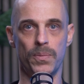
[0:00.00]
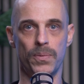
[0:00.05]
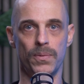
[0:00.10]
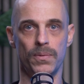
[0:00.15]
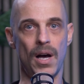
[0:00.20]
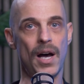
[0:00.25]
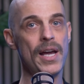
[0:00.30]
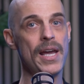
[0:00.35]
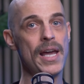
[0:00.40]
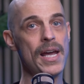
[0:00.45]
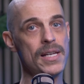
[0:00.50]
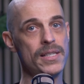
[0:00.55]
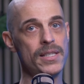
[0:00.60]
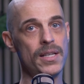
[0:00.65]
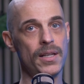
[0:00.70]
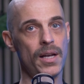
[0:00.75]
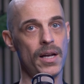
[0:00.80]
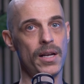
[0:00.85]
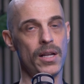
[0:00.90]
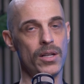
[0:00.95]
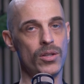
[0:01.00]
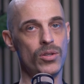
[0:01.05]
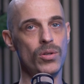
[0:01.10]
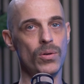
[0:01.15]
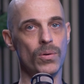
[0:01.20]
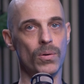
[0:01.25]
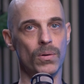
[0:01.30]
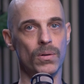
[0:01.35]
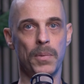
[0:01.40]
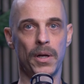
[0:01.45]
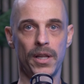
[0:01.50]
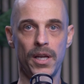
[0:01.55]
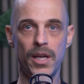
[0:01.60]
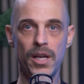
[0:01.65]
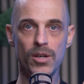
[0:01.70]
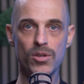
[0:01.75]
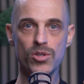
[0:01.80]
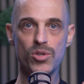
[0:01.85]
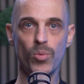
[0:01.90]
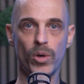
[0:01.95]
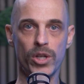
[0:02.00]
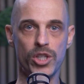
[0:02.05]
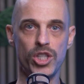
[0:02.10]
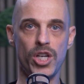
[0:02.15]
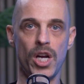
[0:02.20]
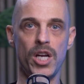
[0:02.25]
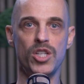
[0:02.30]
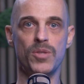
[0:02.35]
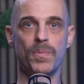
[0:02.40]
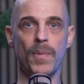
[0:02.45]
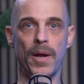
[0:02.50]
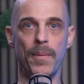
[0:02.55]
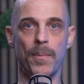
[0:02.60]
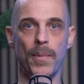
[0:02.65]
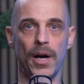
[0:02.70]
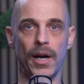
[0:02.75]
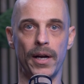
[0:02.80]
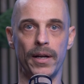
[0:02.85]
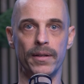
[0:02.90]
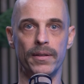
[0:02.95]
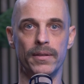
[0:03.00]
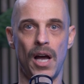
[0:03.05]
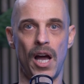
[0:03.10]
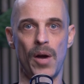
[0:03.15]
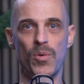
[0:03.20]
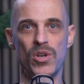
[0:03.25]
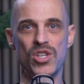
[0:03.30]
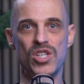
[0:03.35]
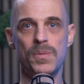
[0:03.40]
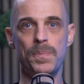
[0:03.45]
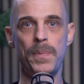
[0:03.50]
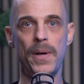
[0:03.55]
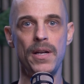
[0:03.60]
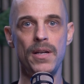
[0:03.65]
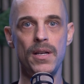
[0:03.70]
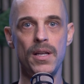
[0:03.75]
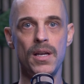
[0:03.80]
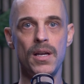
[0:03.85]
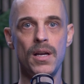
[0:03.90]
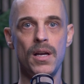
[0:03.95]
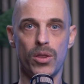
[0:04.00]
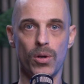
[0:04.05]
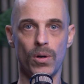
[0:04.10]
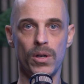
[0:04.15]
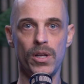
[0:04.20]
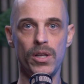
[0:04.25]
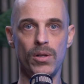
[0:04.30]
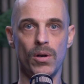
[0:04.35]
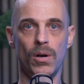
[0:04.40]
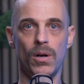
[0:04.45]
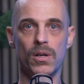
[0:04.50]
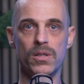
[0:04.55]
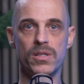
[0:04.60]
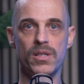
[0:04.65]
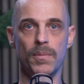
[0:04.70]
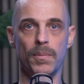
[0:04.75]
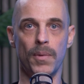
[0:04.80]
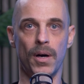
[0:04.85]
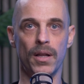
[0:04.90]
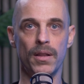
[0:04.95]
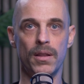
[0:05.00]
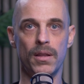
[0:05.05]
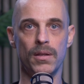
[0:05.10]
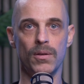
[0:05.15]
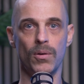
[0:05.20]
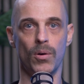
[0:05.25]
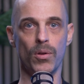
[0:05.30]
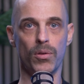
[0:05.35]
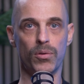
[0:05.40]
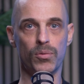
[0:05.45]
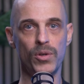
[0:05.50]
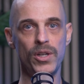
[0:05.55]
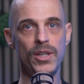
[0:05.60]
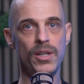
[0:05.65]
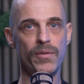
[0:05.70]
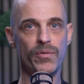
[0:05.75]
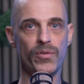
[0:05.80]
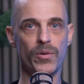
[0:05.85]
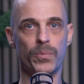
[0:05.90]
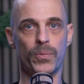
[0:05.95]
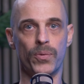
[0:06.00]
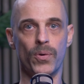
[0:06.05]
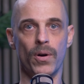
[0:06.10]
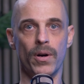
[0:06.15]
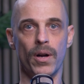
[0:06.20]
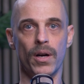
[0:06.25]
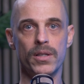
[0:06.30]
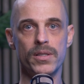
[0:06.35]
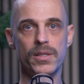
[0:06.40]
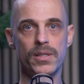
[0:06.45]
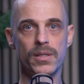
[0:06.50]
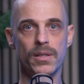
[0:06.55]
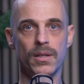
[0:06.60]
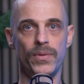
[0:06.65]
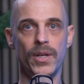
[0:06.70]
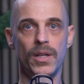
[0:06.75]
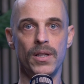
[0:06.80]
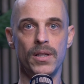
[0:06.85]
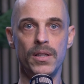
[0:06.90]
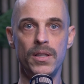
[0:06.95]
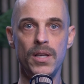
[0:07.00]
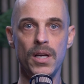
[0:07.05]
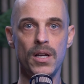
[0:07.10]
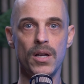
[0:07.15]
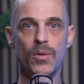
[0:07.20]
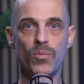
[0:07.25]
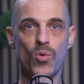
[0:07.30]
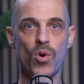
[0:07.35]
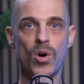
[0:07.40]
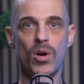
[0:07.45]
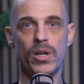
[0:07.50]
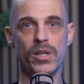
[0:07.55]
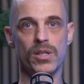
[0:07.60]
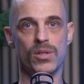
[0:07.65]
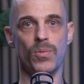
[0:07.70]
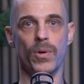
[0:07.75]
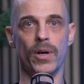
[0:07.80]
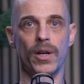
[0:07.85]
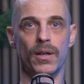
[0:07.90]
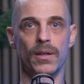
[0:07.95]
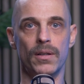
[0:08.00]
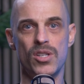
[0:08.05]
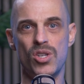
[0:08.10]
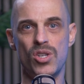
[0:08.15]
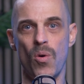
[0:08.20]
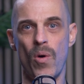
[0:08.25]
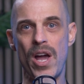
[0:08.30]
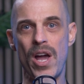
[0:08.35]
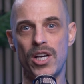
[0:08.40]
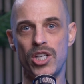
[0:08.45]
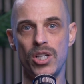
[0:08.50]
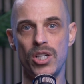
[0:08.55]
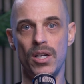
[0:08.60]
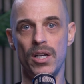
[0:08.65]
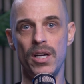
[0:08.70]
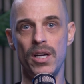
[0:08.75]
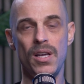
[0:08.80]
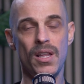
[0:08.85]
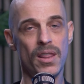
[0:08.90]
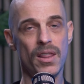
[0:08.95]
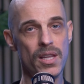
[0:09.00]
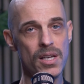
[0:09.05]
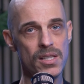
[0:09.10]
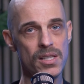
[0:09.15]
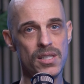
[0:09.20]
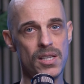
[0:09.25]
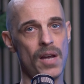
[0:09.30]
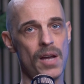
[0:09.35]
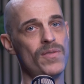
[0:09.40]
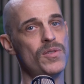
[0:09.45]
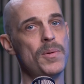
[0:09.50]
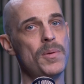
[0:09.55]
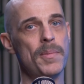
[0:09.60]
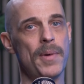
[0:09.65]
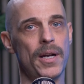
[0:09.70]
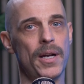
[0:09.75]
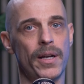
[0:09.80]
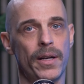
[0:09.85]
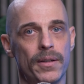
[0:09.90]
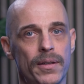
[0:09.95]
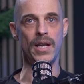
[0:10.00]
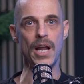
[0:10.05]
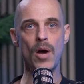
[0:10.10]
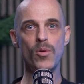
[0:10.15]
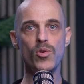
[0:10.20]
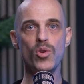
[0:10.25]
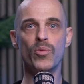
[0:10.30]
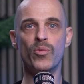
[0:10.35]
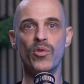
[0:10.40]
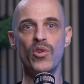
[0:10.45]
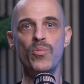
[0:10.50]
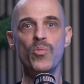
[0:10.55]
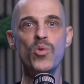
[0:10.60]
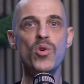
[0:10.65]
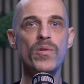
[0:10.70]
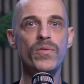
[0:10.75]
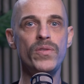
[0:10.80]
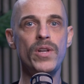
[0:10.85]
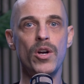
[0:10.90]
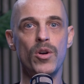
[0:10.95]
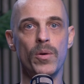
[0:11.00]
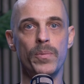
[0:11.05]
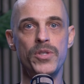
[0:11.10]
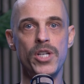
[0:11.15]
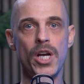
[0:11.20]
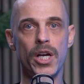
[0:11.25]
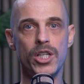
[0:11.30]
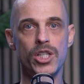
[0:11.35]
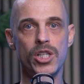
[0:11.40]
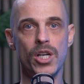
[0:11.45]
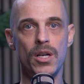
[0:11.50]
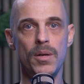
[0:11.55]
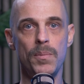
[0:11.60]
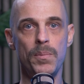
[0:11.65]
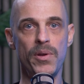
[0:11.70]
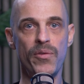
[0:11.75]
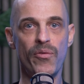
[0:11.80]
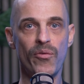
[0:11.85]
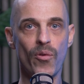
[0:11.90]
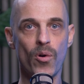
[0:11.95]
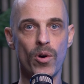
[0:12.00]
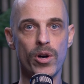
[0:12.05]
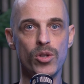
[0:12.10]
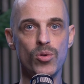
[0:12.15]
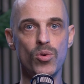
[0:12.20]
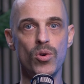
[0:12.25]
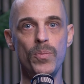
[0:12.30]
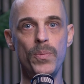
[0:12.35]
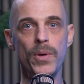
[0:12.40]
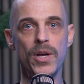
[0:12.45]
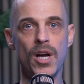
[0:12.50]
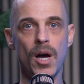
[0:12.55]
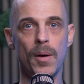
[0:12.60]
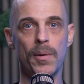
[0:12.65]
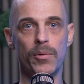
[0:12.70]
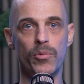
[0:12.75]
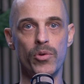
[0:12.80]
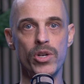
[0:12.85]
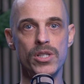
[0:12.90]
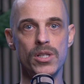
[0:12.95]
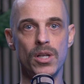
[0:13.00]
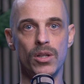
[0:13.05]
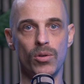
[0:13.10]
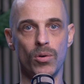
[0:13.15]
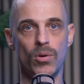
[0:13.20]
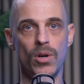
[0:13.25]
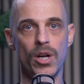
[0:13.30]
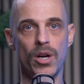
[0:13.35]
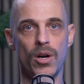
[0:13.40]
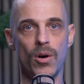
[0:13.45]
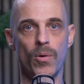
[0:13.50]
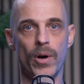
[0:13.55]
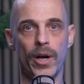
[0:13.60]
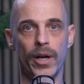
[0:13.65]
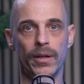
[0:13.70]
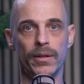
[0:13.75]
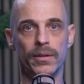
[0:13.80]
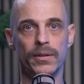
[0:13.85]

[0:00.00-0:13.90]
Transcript: I hesitated too, but here's what changed my mind. I was spending $30 a month on 3 different products that didn't work as well. So actually, this saves me money. Now you've removed that objection before it could become a reason to click away.